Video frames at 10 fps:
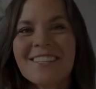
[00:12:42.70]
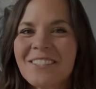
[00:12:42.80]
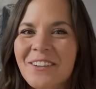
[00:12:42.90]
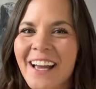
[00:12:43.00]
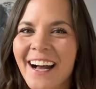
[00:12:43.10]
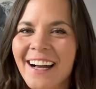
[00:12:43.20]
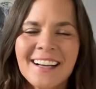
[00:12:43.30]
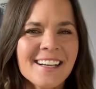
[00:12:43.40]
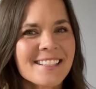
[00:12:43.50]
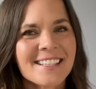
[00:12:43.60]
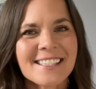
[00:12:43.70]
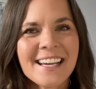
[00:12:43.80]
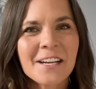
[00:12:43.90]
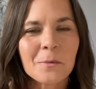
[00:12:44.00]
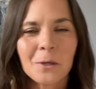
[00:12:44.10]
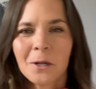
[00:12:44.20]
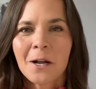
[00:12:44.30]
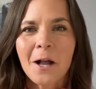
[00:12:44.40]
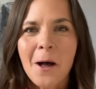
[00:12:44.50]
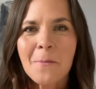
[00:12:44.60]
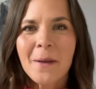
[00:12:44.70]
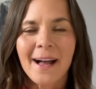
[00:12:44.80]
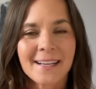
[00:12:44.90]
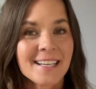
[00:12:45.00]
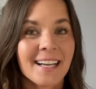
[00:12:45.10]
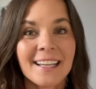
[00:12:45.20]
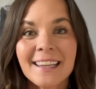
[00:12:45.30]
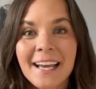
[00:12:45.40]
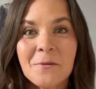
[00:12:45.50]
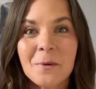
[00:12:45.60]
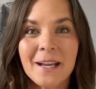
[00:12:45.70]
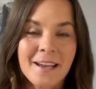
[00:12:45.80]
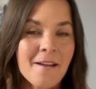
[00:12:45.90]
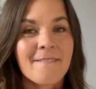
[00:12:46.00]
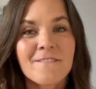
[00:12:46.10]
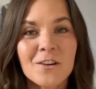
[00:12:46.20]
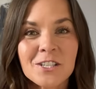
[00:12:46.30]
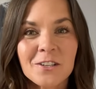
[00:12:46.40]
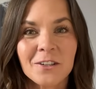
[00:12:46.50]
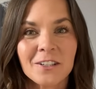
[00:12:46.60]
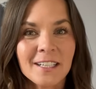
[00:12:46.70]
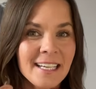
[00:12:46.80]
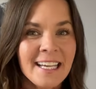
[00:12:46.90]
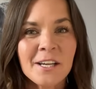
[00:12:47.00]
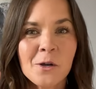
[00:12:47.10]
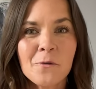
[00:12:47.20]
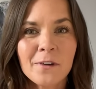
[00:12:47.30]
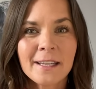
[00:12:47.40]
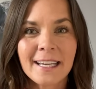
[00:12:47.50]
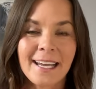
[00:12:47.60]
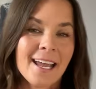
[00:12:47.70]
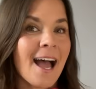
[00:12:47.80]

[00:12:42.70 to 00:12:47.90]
So yeah, sustainable, compact, lightweight, versatile, eco-friendly.